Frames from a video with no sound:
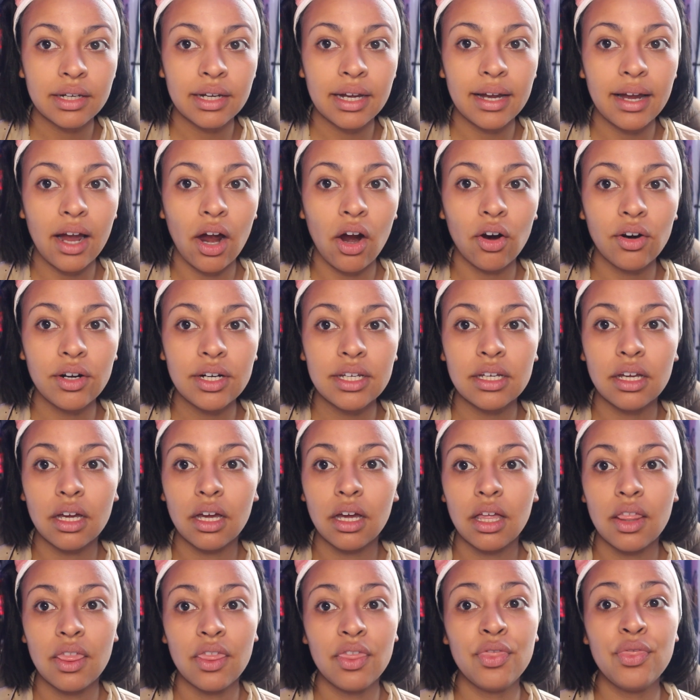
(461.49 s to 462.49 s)
I already...
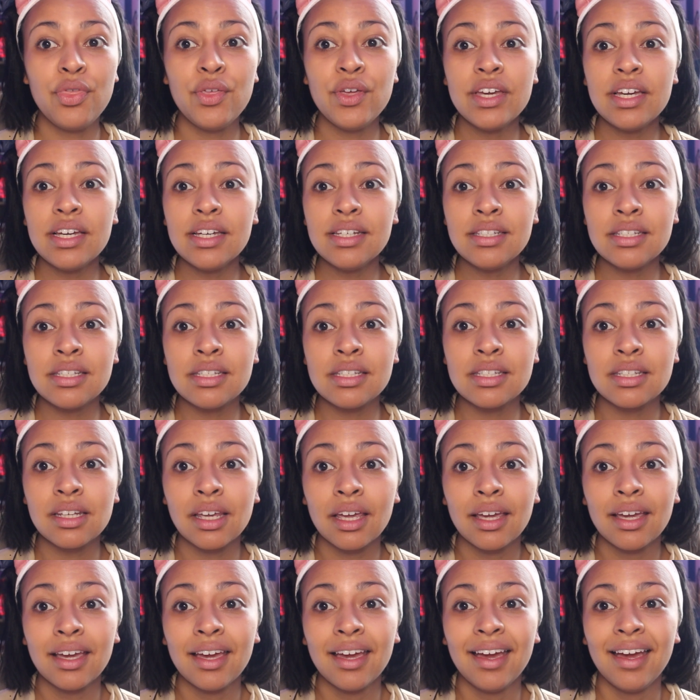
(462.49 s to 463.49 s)
This
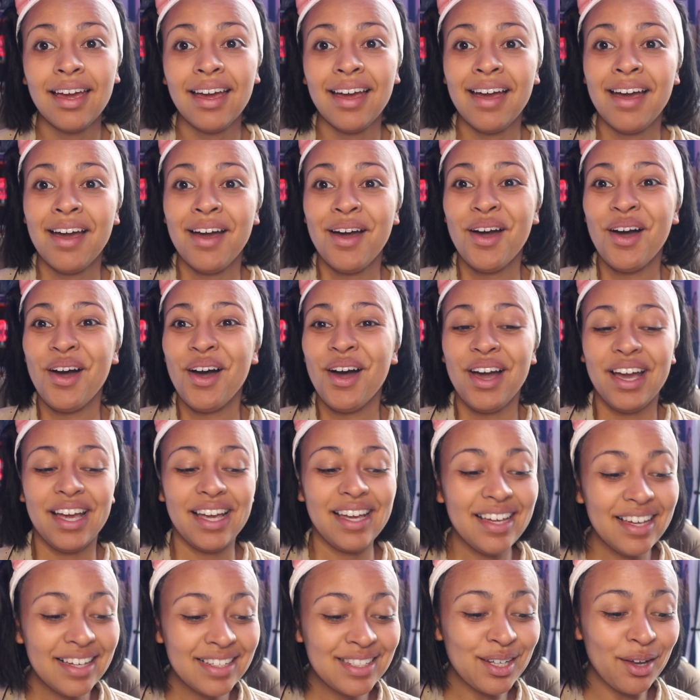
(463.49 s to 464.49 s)

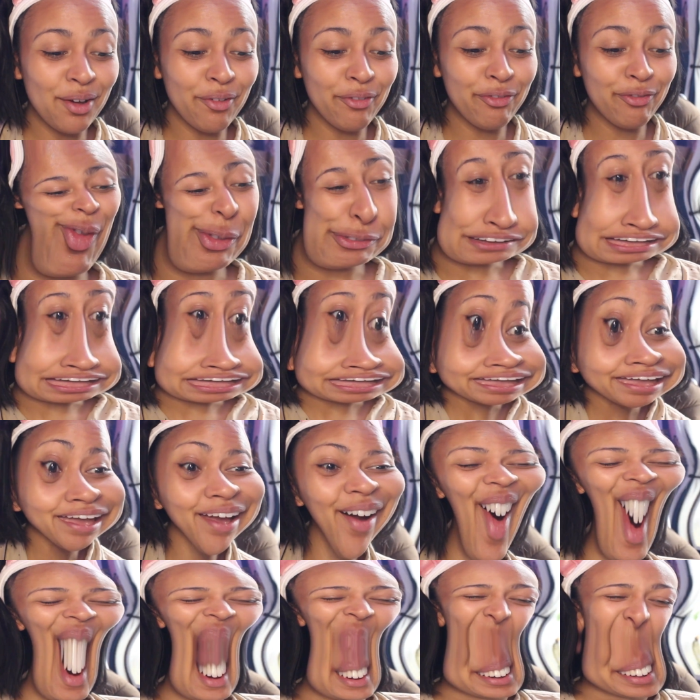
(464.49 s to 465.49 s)
is a
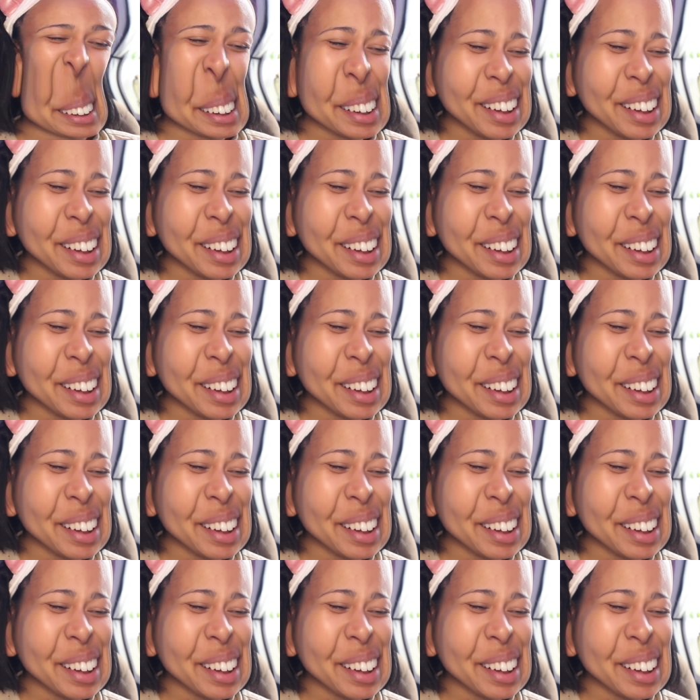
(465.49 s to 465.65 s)
fail.